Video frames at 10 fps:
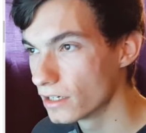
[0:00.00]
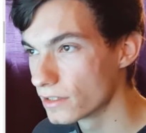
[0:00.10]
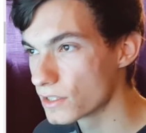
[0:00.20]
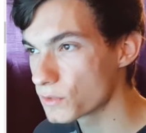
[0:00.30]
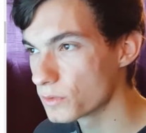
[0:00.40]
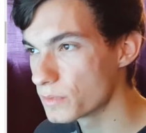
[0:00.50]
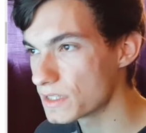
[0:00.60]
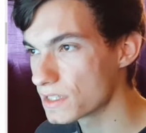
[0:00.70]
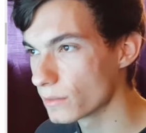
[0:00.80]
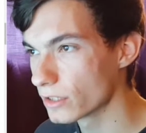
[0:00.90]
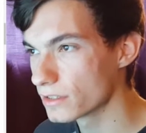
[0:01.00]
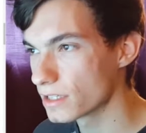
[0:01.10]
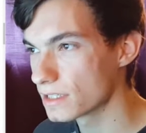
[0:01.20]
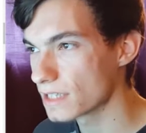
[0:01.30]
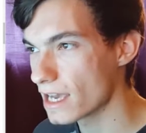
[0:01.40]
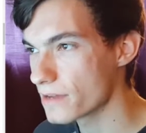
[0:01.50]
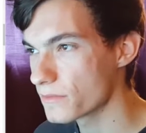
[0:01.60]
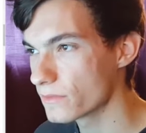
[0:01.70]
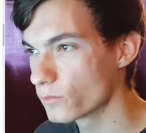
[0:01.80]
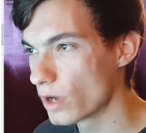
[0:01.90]
This would be similar to the time
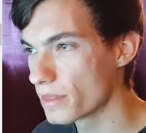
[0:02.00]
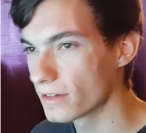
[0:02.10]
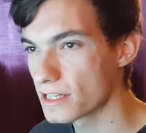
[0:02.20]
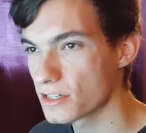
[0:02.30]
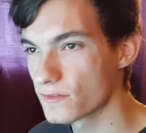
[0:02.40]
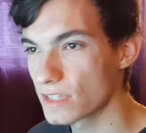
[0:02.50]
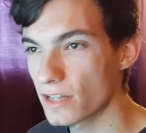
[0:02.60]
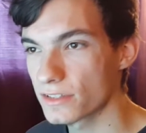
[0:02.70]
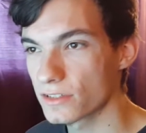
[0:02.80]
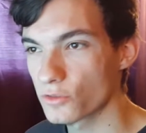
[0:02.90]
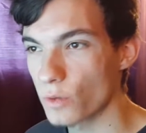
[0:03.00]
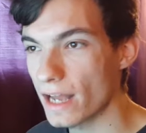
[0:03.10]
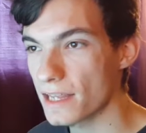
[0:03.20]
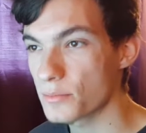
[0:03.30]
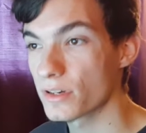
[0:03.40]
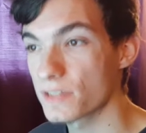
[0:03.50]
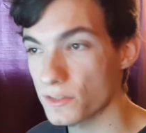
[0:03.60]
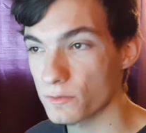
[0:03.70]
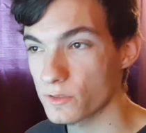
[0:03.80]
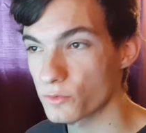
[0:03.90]
when The Legend of Zelda Twilight
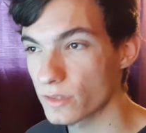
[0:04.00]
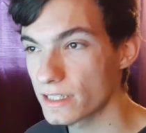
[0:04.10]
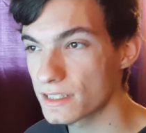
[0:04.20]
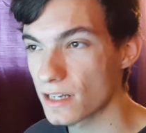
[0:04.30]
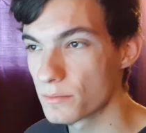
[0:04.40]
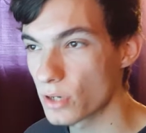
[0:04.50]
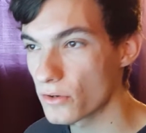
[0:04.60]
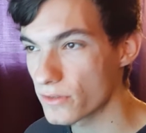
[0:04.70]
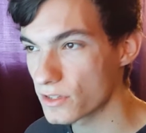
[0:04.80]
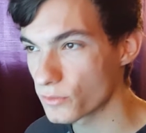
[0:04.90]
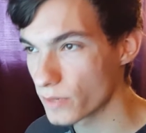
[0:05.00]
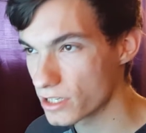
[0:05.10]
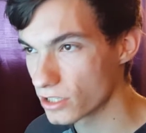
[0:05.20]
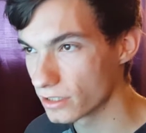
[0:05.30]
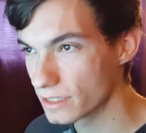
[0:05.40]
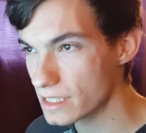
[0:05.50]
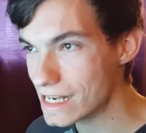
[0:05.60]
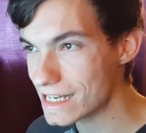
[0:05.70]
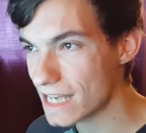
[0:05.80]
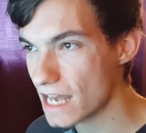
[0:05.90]
Princess was released on both its originally
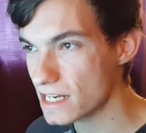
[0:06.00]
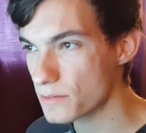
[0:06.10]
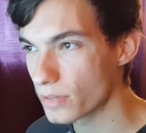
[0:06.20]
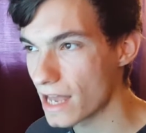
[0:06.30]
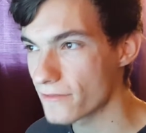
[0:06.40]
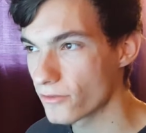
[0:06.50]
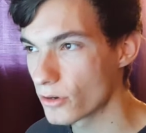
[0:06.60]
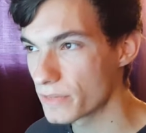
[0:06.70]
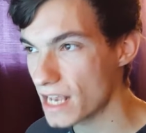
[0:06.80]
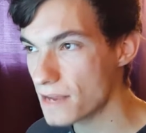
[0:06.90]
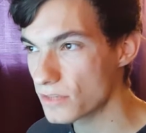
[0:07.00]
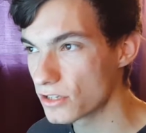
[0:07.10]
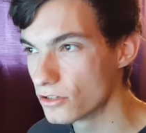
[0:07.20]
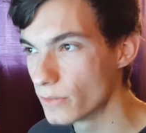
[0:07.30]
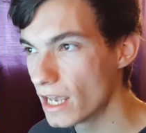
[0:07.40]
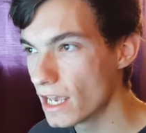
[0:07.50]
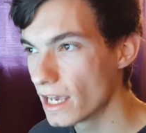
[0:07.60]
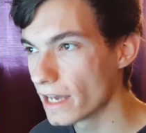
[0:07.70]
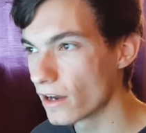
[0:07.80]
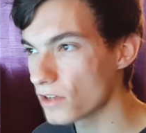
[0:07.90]
intended platform GameCube
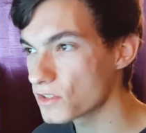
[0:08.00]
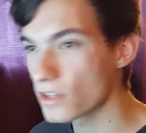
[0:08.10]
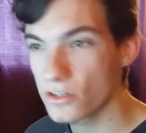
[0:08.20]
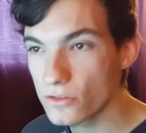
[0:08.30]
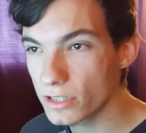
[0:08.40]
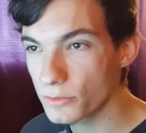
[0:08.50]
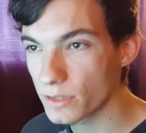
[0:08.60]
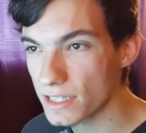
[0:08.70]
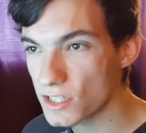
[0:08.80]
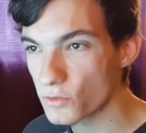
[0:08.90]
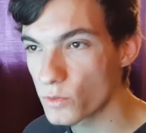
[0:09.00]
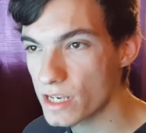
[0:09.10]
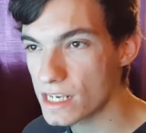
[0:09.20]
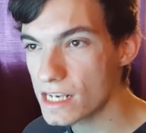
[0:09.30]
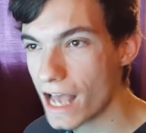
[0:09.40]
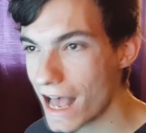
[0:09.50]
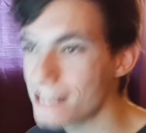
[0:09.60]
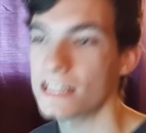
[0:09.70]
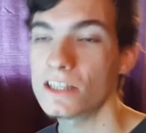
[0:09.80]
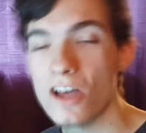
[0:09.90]
and also the newly released Wii
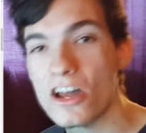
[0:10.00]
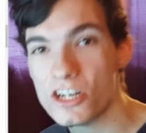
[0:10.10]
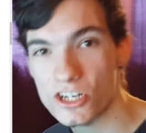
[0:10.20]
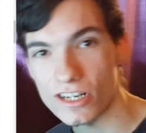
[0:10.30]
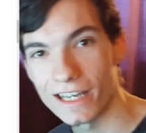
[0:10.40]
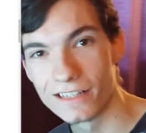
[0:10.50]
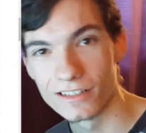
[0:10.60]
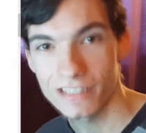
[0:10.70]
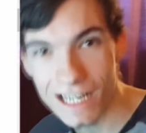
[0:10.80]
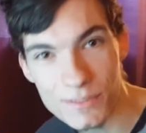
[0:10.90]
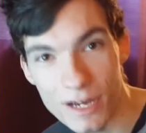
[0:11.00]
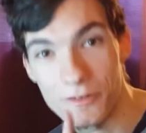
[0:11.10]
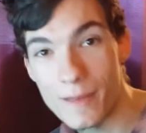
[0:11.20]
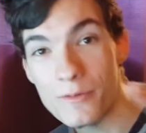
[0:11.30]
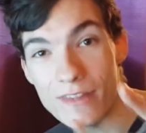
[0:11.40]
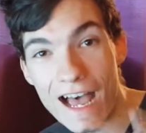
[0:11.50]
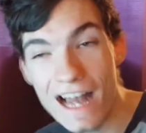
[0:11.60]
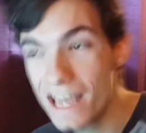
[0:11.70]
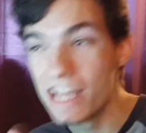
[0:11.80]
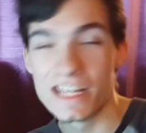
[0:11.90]
as a launch title. You might remember that.